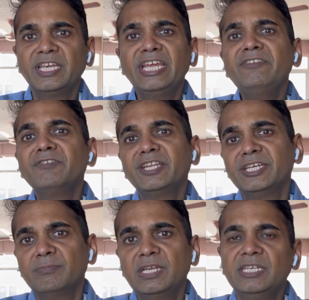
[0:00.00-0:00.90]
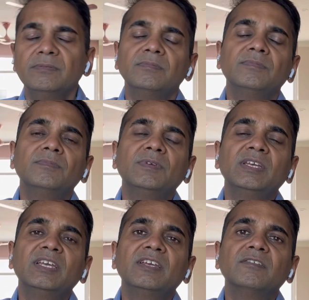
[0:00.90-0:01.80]
Invariably,
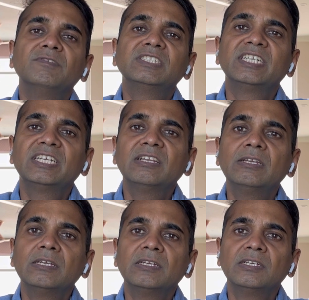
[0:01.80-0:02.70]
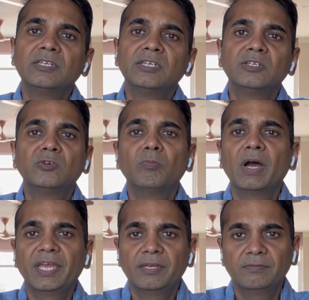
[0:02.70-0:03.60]
we settle to
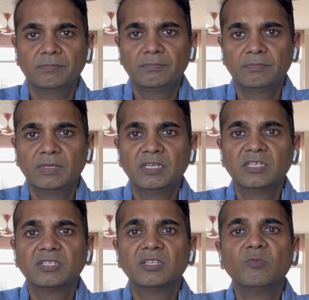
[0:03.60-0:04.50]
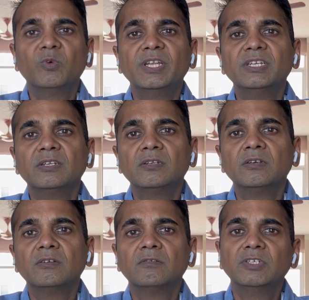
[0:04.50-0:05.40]
buy the one
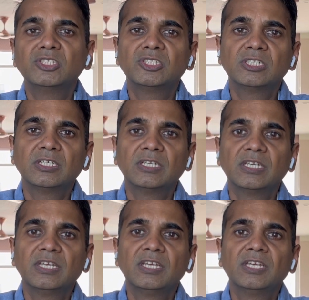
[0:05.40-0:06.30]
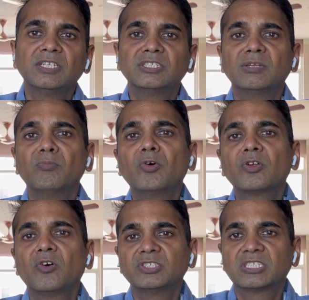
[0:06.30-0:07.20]
which is the more
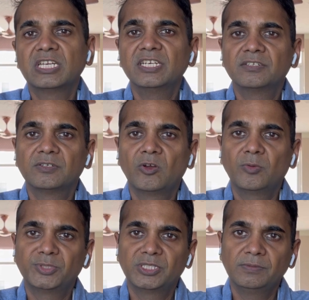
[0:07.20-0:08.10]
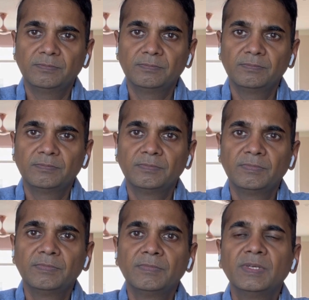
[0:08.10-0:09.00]
costlier option,
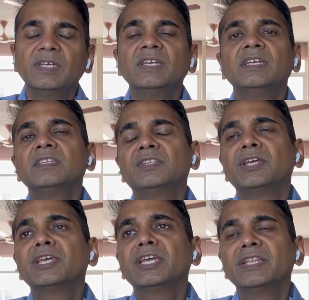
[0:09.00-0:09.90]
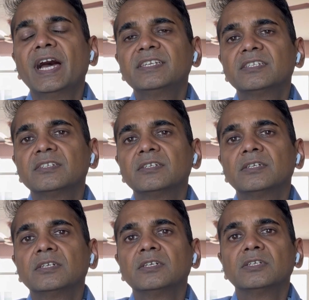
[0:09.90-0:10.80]
thinking that
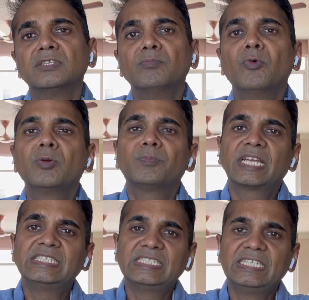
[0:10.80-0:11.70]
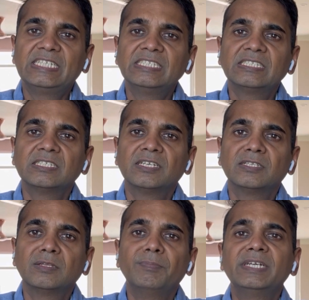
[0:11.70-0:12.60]
the more pricey it is,
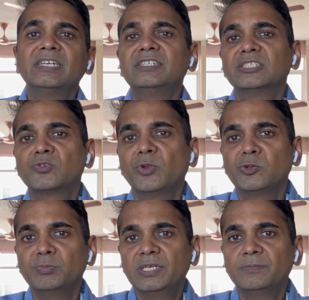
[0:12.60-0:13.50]
the better it is going to be.